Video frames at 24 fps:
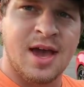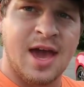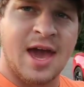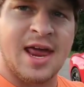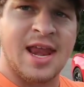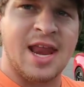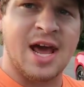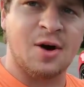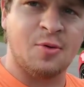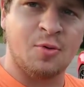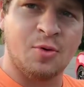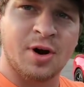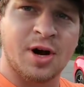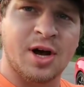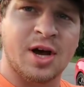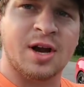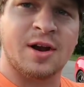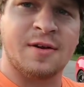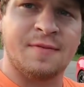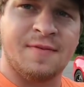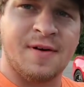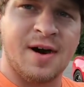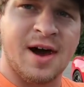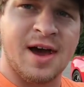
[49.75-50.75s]
and we're
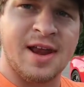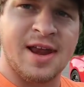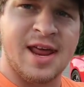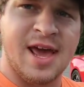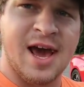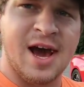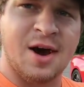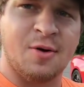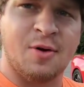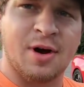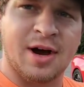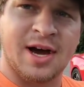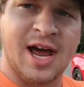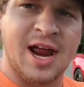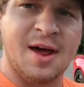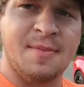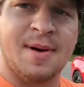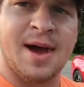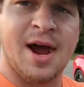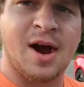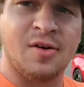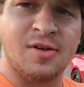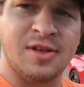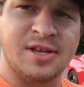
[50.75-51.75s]
going to find out what kind
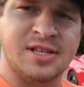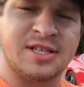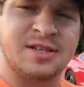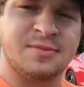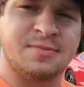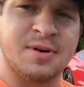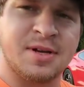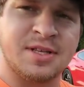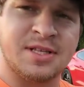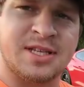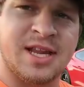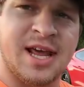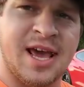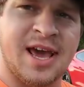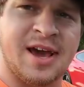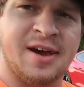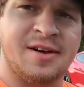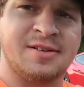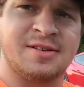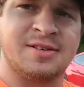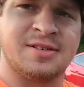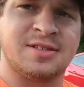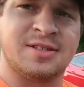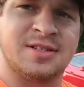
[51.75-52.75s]
of power this thing puts
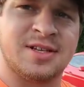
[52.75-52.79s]
down.